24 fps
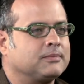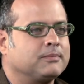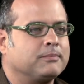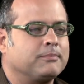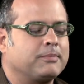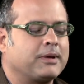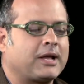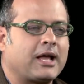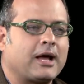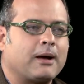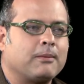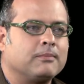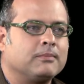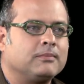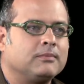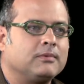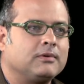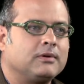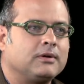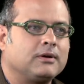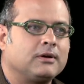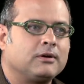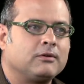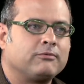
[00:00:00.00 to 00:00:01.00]

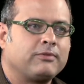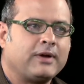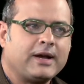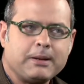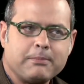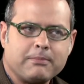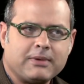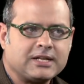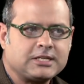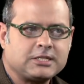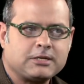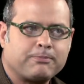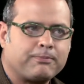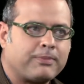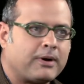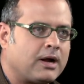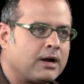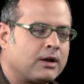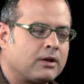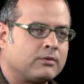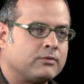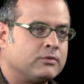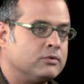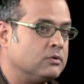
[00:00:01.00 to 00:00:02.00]
become very much a
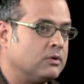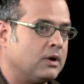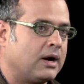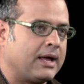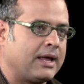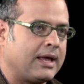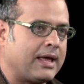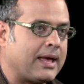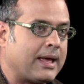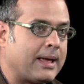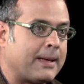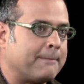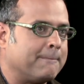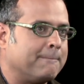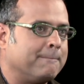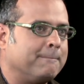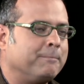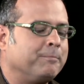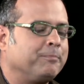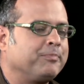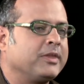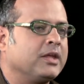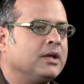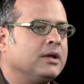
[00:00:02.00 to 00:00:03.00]
part of who I am.
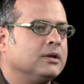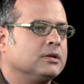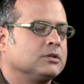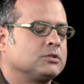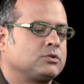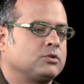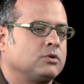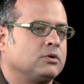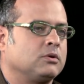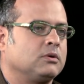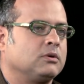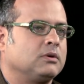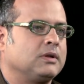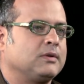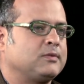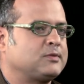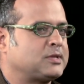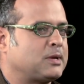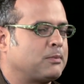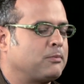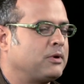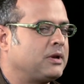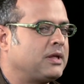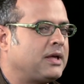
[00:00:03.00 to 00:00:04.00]
So if
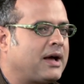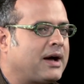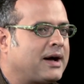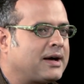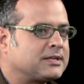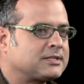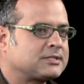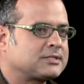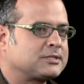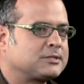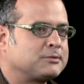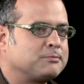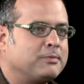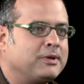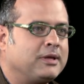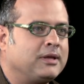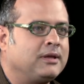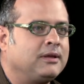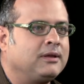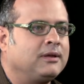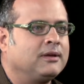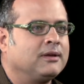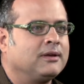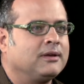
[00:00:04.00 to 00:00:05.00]
somebody asks
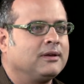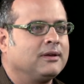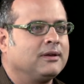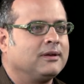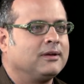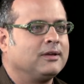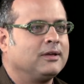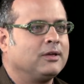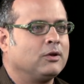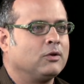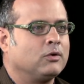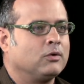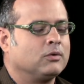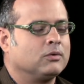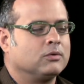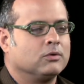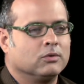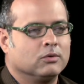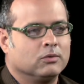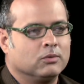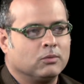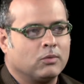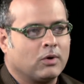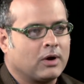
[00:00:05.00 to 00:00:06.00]
me, you know,
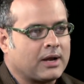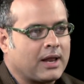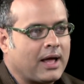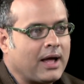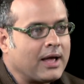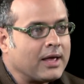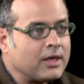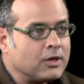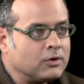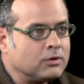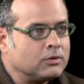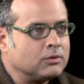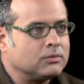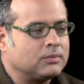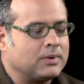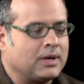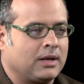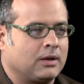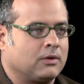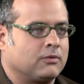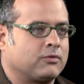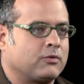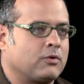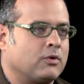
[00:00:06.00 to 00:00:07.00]
what are you?
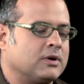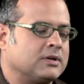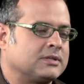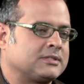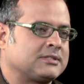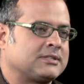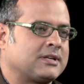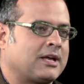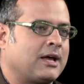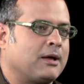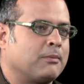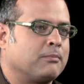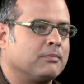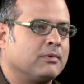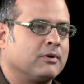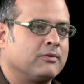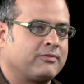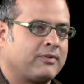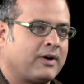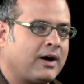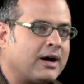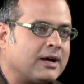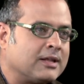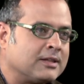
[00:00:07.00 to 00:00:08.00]
Well, of course, I'm a
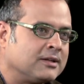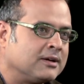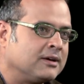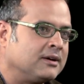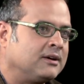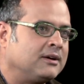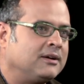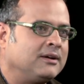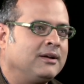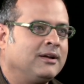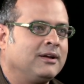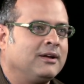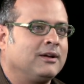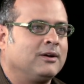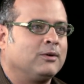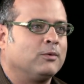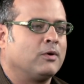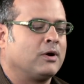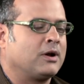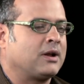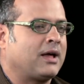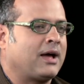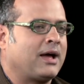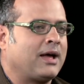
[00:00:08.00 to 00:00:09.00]
father.
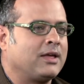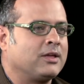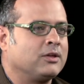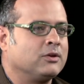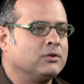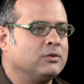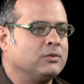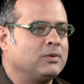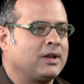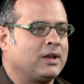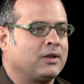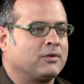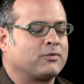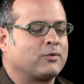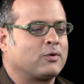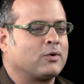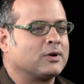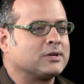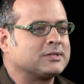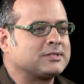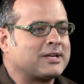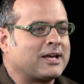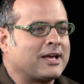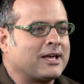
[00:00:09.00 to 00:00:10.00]
What are you? Well, of
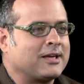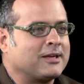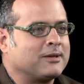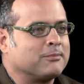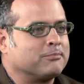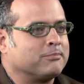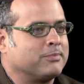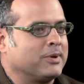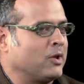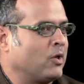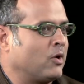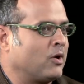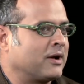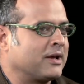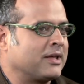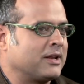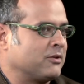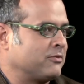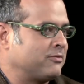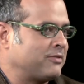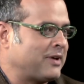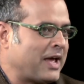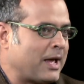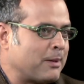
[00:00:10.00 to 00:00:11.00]
course, I belong in
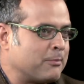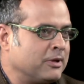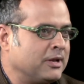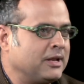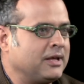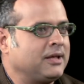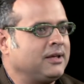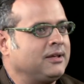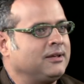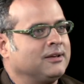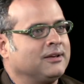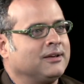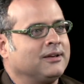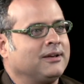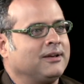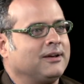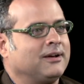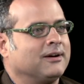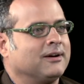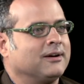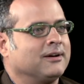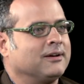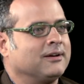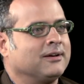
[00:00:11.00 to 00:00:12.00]
a family.
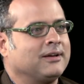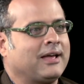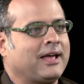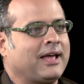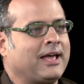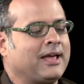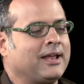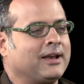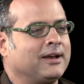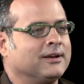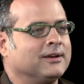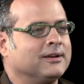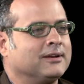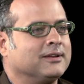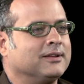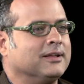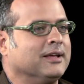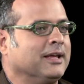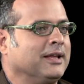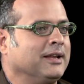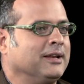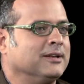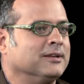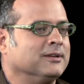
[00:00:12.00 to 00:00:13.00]
Uh, and
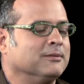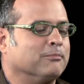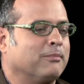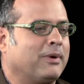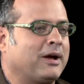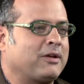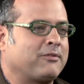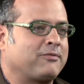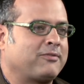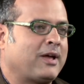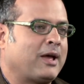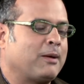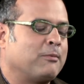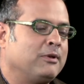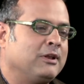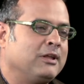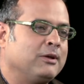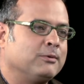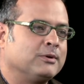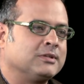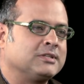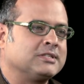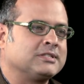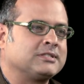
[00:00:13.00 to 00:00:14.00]
in my
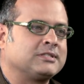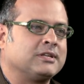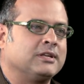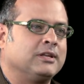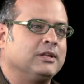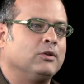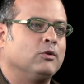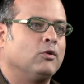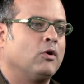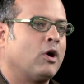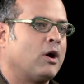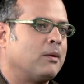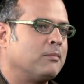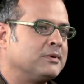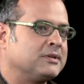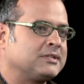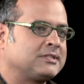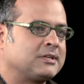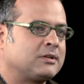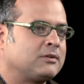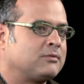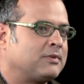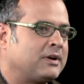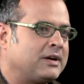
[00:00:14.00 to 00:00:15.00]
family, which is an
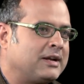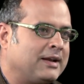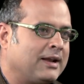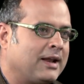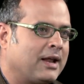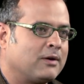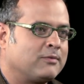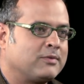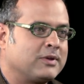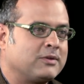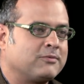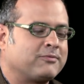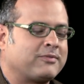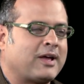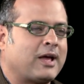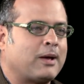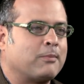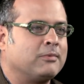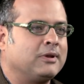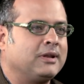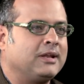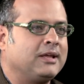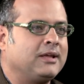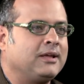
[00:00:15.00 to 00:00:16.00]
enormous and very loving
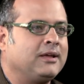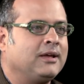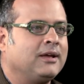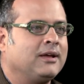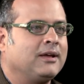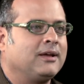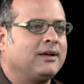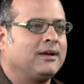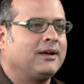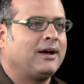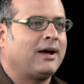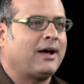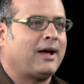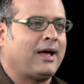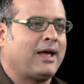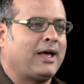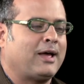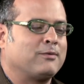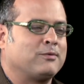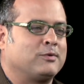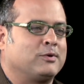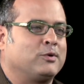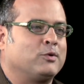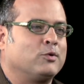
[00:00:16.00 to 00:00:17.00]
family, I
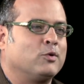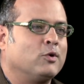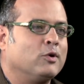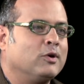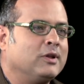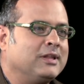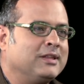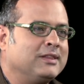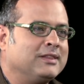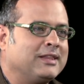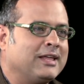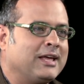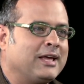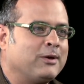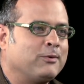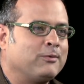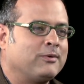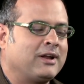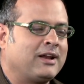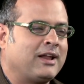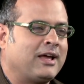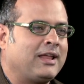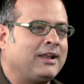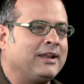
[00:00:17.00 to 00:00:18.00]
have a role in there
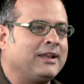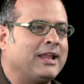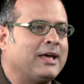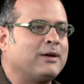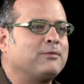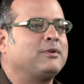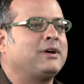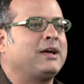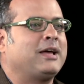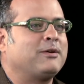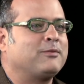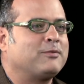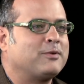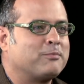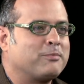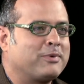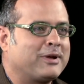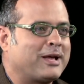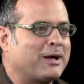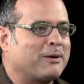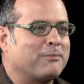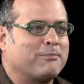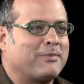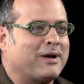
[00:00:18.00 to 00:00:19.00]
where I'll never ever
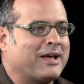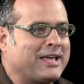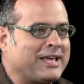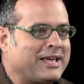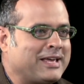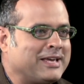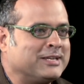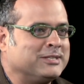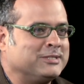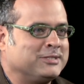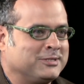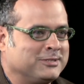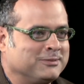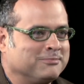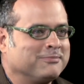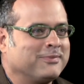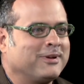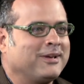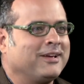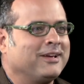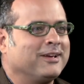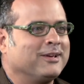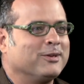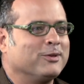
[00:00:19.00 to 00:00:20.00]
become my age.
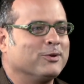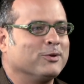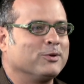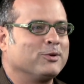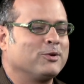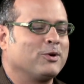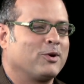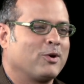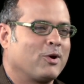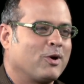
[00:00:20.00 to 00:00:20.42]
You know, you're